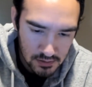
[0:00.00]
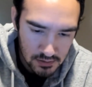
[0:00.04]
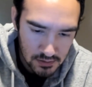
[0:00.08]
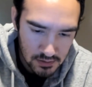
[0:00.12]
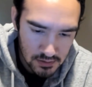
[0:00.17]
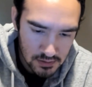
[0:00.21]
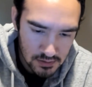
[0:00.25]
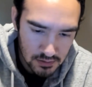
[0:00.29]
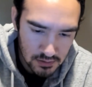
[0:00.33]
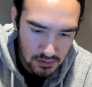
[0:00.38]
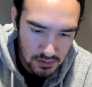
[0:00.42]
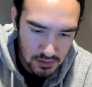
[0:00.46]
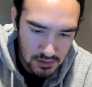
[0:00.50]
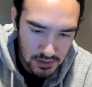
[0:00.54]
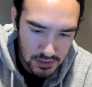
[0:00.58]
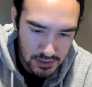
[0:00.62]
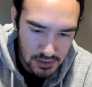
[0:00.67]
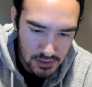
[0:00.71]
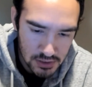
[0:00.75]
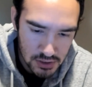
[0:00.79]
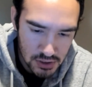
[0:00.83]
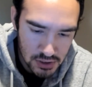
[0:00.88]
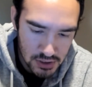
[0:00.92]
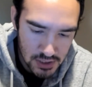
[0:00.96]
Doesn't look
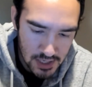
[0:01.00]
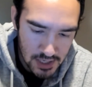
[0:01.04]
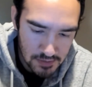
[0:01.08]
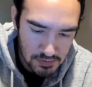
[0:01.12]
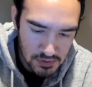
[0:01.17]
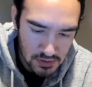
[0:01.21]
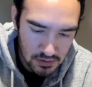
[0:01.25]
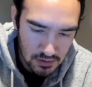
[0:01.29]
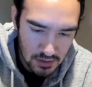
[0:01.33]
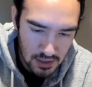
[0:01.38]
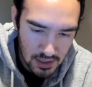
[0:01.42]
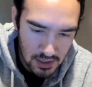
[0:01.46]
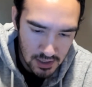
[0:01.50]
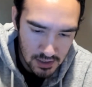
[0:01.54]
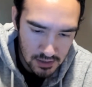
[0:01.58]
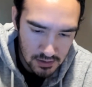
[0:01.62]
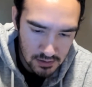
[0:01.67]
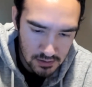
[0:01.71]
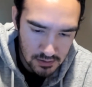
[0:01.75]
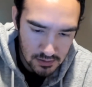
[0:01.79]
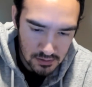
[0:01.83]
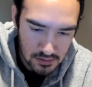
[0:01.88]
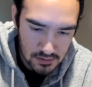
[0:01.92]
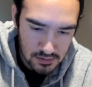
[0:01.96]
like it shapes a
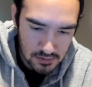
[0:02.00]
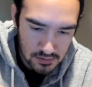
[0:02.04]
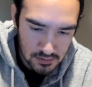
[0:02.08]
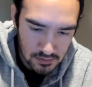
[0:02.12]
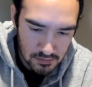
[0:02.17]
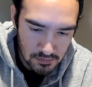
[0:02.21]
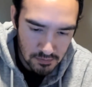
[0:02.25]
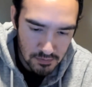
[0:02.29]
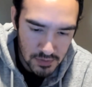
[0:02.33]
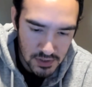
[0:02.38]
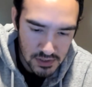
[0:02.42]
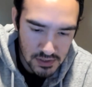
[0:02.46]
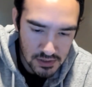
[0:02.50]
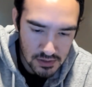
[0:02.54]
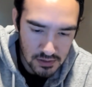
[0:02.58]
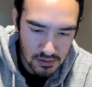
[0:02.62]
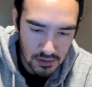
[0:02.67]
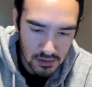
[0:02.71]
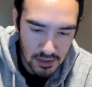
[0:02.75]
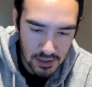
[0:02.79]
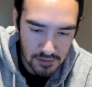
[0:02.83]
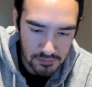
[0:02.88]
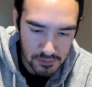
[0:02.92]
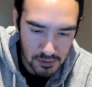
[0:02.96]
lot. Missed to
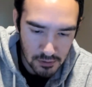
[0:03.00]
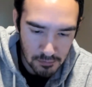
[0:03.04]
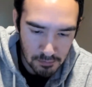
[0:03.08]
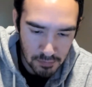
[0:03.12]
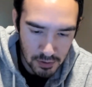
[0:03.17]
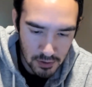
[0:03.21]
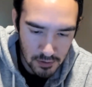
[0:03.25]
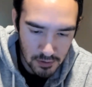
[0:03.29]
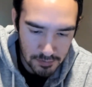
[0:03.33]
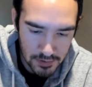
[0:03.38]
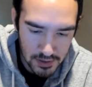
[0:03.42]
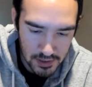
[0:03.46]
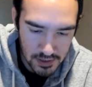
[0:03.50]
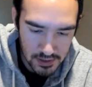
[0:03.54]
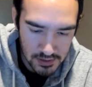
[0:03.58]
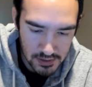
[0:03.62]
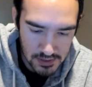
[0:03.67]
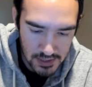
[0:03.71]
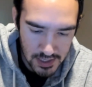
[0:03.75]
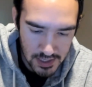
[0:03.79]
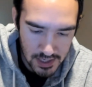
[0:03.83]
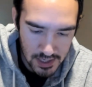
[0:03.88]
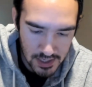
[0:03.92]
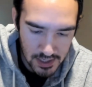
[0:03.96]
the left on
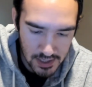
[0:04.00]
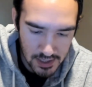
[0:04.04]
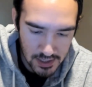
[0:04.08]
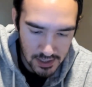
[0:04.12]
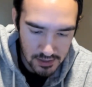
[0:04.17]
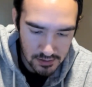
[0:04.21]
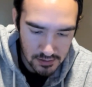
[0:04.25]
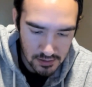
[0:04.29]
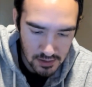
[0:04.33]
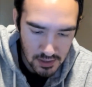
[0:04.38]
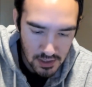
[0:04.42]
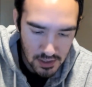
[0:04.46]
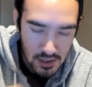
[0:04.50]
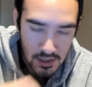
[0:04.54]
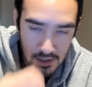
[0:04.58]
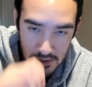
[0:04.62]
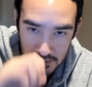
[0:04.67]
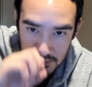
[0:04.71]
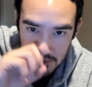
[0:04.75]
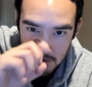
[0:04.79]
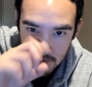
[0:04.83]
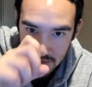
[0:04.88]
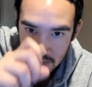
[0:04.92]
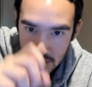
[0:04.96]
purpose and
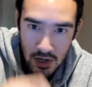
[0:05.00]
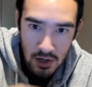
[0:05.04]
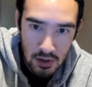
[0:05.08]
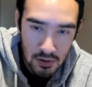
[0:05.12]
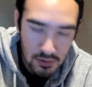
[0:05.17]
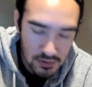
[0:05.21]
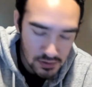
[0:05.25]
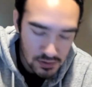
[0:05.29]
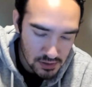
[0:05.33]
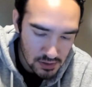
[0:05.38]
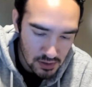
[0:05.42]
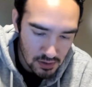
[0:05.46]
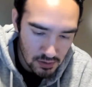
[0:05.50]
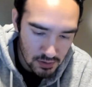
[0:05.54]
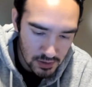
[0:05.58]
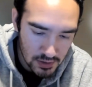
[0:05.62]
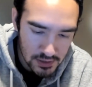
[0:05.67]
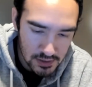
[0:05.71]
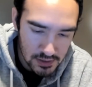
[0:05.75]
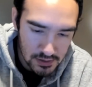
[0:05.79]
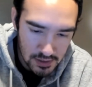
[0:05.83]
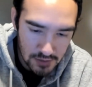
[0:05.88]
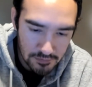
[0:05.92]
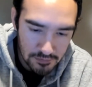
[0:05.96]
through the nose, so
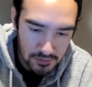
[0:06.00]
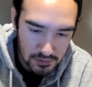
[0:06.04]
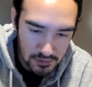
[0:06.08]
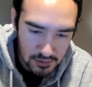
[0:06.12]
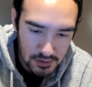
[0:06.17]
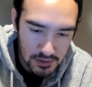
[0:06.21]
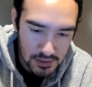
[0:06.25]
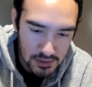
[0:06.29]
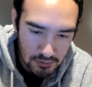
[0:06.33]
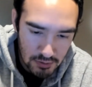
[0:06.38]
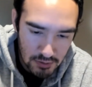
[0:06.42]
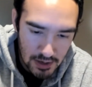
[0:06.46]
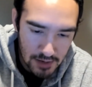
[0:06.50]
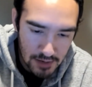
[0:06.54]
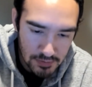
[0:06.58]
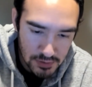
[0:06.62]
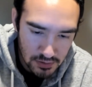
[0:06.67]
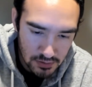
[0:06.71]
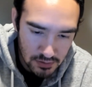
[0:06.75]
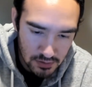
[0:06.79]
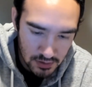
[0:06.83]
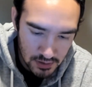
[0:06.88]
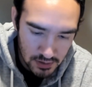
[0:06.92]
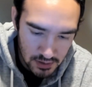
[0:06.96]
it definitely
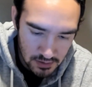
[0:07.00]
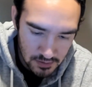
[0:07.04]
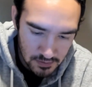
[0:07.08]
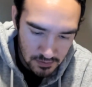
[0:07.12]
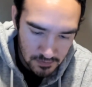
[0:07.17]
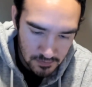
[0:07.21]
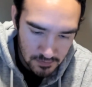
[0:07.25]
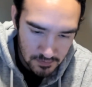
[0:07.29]
grabs early.